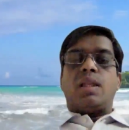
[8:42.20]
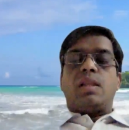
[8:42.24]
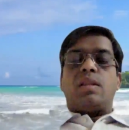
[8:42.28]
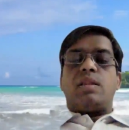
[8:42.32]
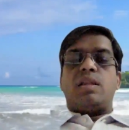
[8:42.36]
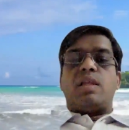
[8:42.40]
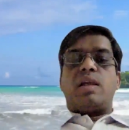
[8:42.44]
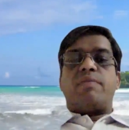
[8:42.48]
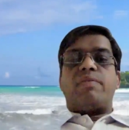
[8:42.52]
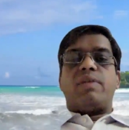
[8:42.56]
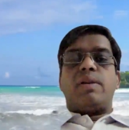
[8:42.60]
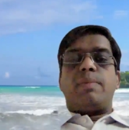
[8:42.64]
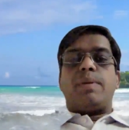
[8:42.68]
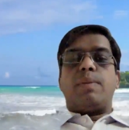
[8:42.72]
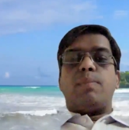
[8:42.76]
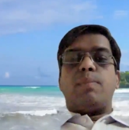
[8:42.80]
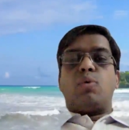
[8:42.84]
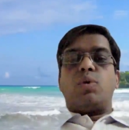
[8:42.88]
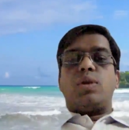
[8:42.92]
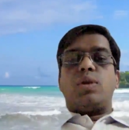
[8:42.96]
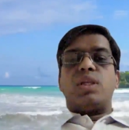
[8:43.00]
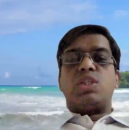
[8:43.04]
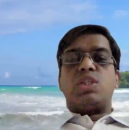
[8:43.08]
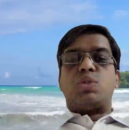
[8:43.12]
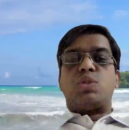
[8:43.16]
There will be
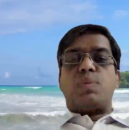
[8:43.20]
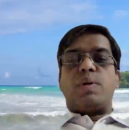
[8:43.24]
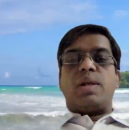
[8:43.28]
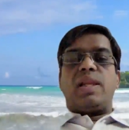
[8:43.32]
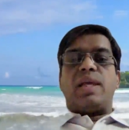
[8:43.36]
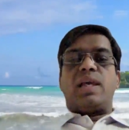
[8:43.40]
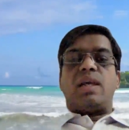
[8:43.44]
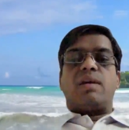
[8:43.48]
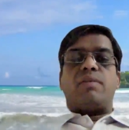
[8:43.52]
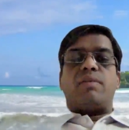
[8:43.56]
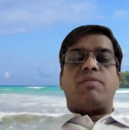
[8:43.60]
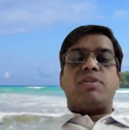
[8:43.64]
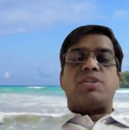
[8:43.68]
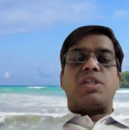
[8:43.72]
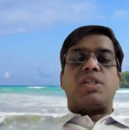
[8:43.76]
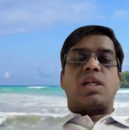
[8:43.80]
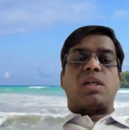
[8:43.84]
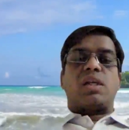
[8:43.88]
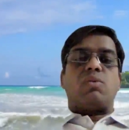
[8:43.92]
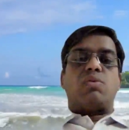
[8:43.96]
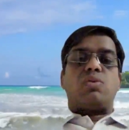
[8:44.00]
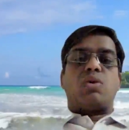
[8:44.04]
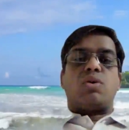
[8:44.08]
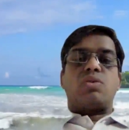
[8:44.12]
bony swelling, which include